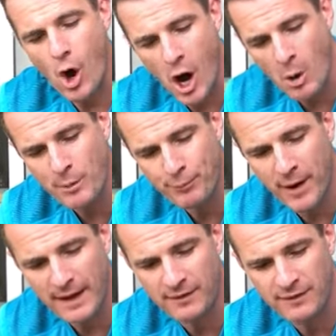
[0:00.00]
I would
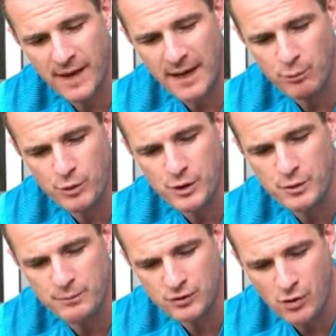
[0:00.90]
practice that where
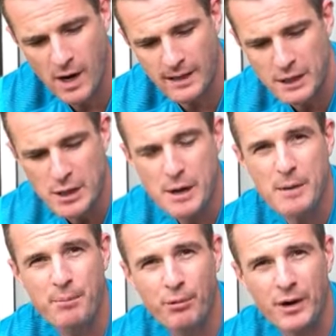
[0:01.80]
you try and
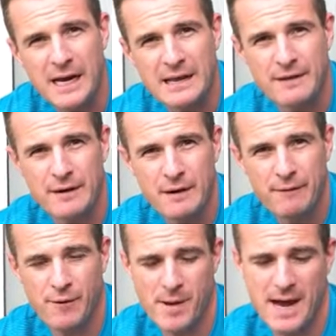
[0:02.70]
breathe
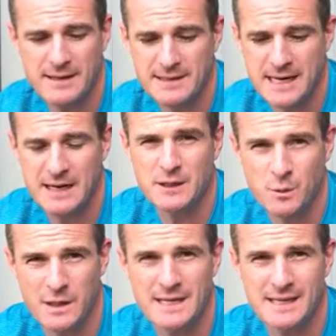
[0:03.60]
for about 10 to
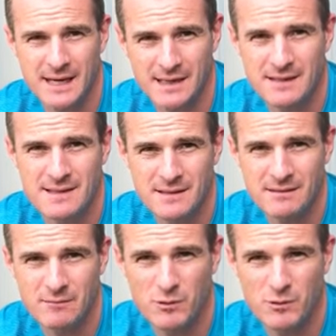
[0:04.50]
20 seconds,